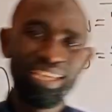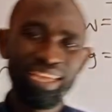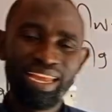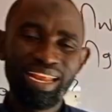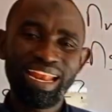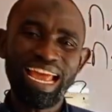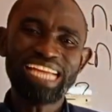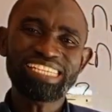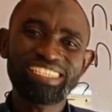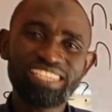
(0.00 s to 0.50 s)

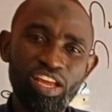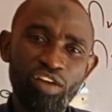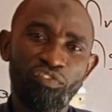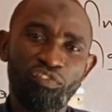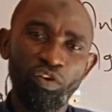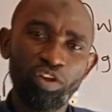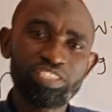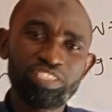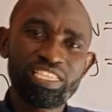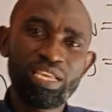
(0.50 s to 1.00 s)
A light ray
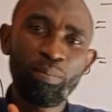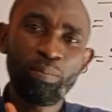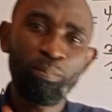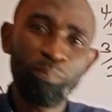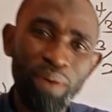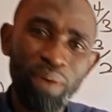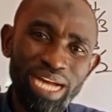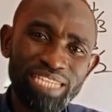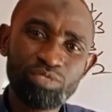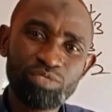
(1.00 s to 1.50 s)
follows the same
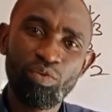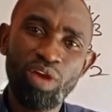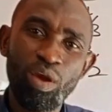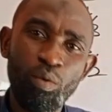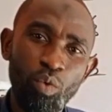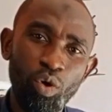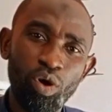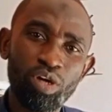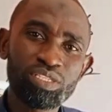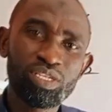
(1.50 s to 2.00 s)
path
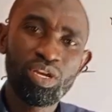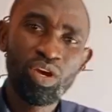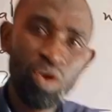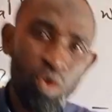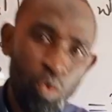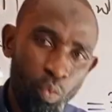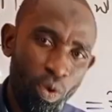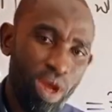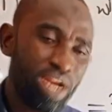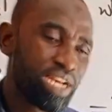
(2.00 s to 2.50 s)
when what?
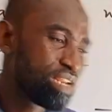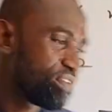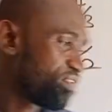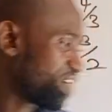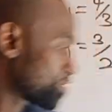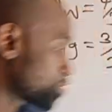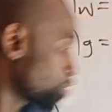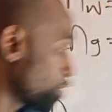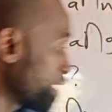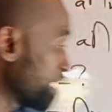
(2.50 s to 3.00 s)
When
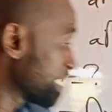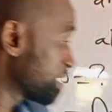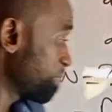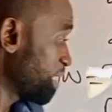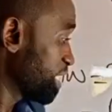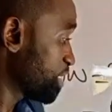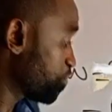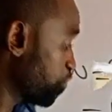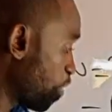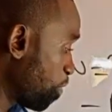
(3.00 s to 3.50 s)
reversed. So it
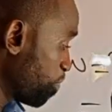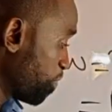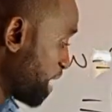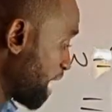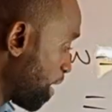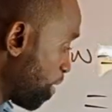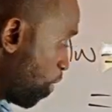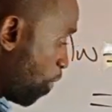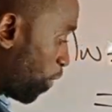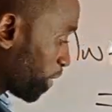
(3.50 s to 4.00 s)
means from
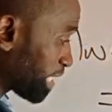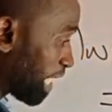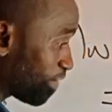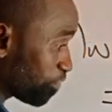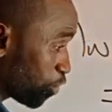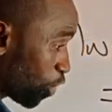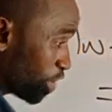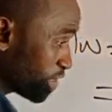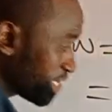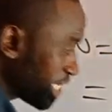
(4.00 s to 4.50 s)
here, what
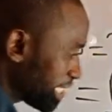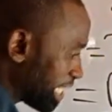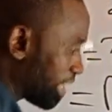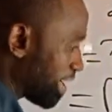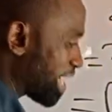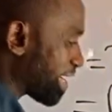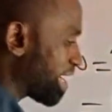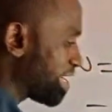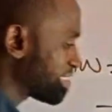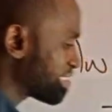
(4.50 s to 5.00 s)
I've done here
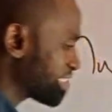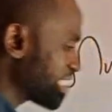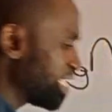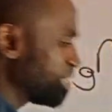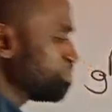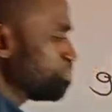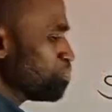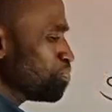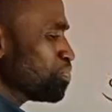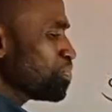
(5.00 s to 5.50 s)
now, I can
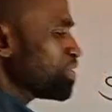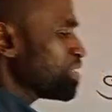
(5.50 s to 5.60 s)
say